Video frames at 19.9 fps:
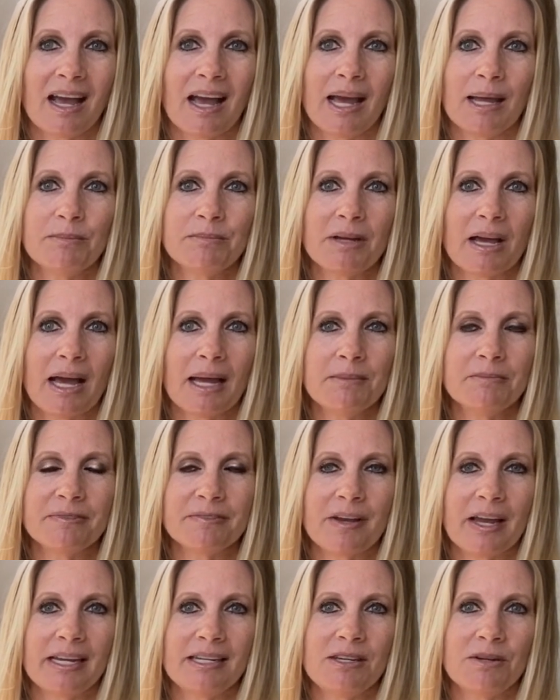I'm
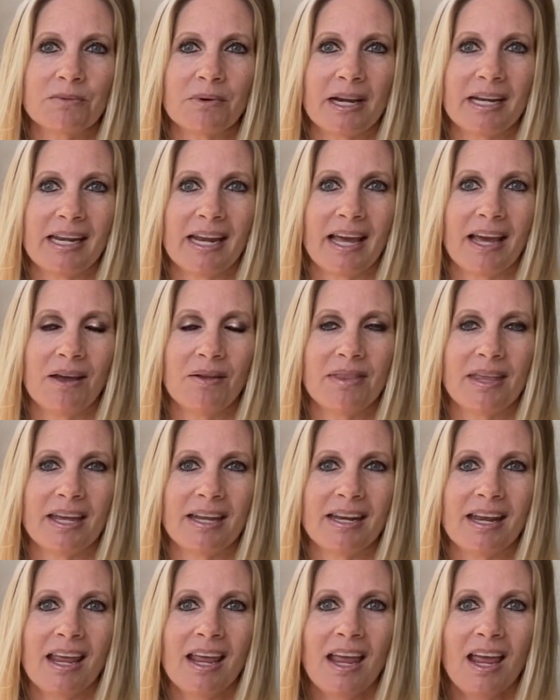finding right now
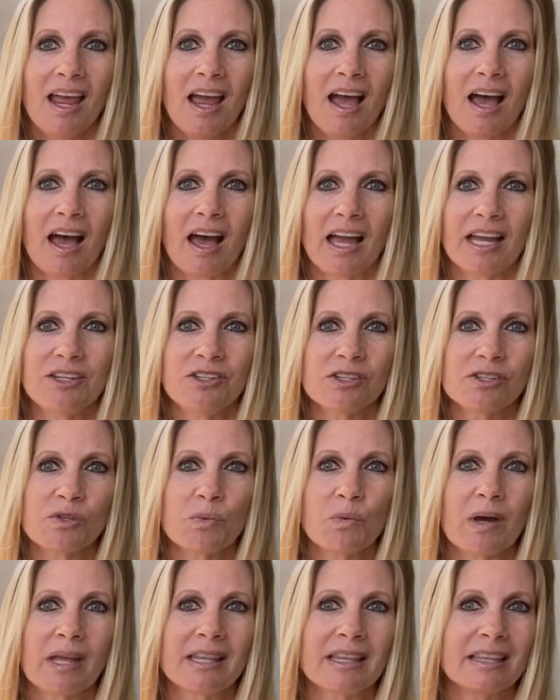that I just
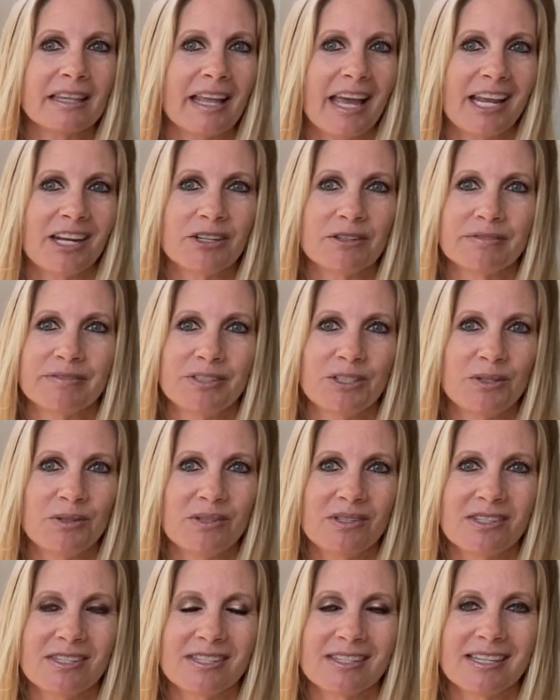want lighter
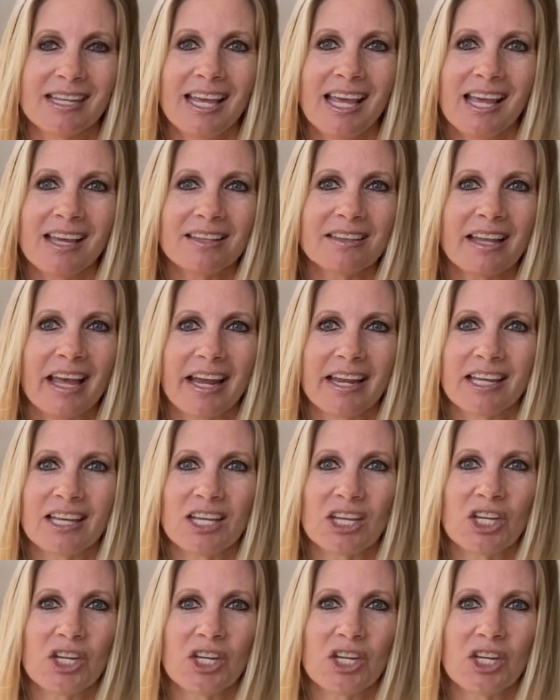foods, like,